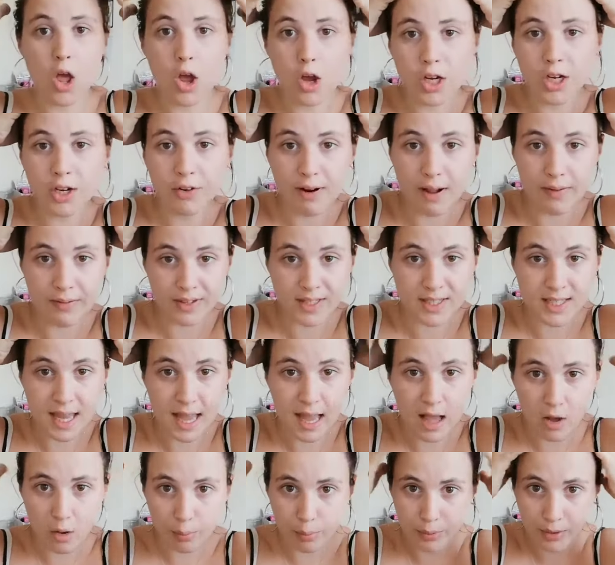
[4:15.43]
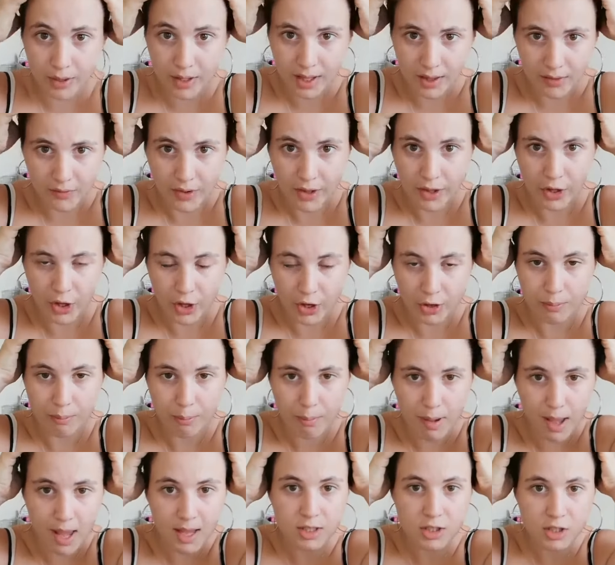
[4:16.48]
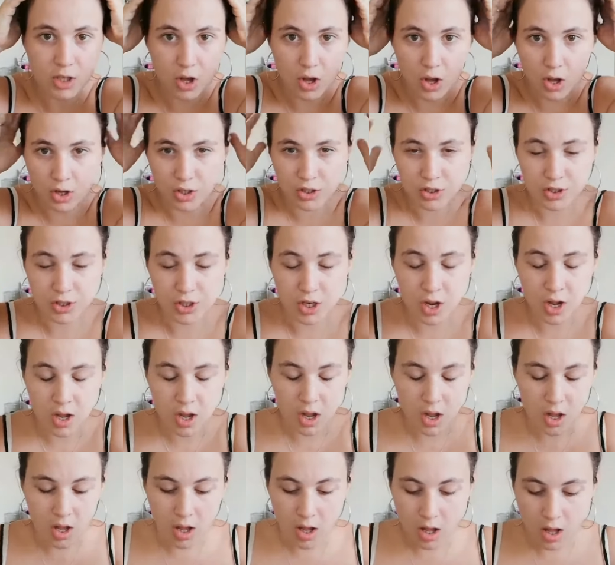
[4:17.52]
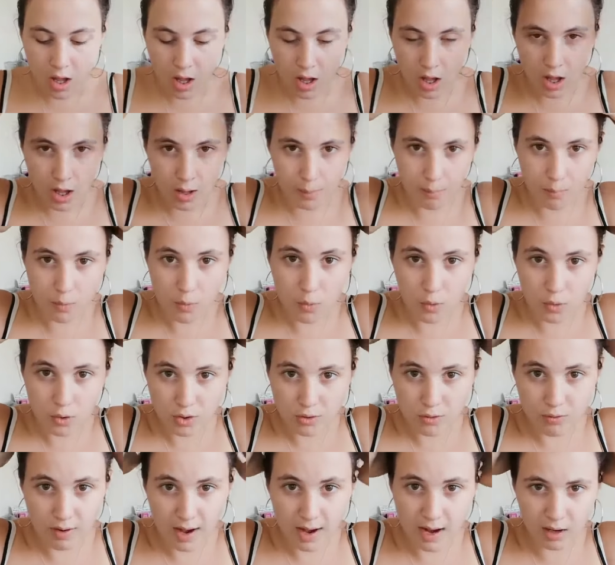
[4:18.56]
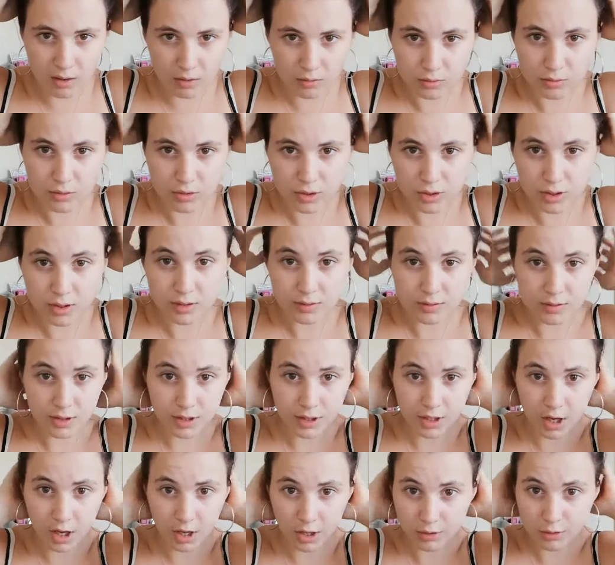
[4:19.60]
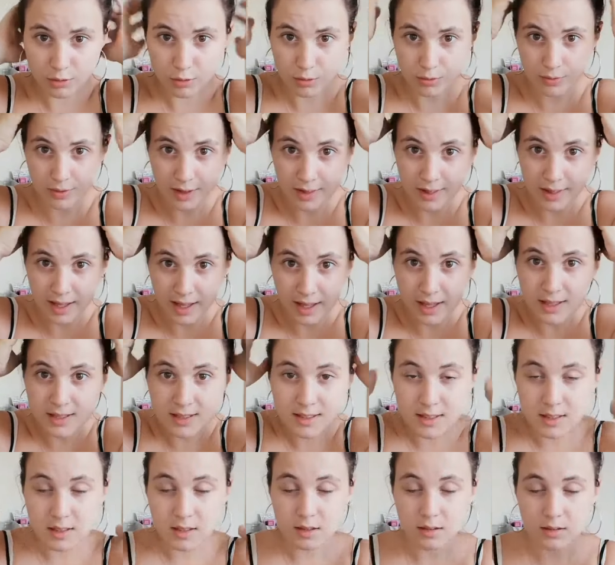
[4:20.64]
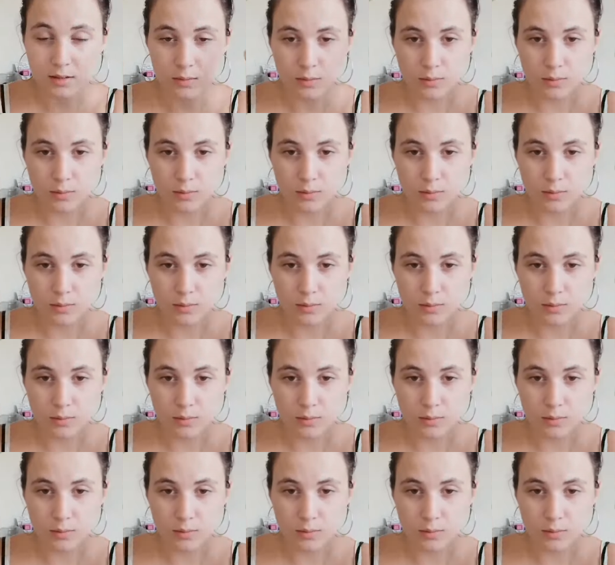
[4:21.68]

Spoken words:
Only around the scalp, give it a good massage, all around, you know, sort of like this.